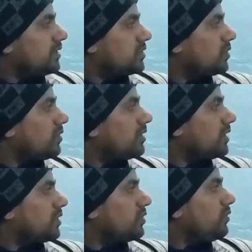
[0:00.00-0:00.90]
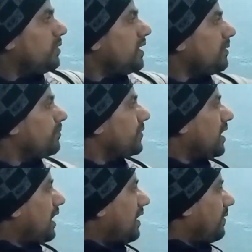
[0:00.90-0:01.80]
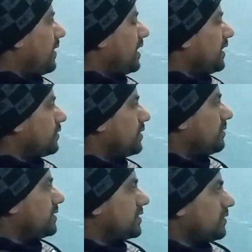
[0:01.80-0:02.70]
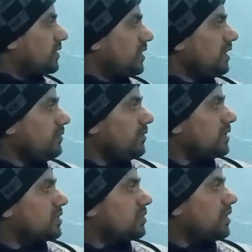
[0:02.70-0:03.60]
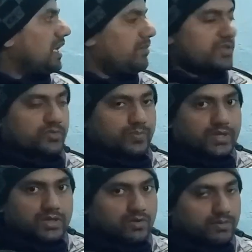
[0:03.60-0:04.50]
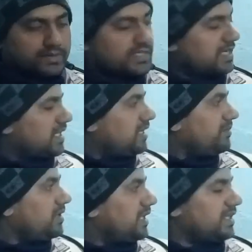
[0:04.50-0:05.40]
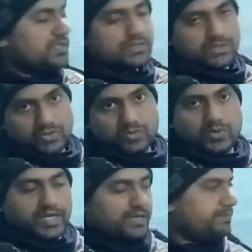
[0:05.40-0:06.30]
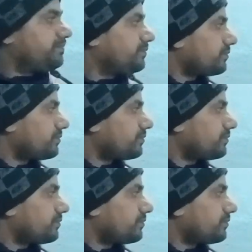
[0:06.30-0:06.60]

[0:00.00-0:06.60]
stored 2B, and then at 2003 we stored MSB of the second number, that is 2A.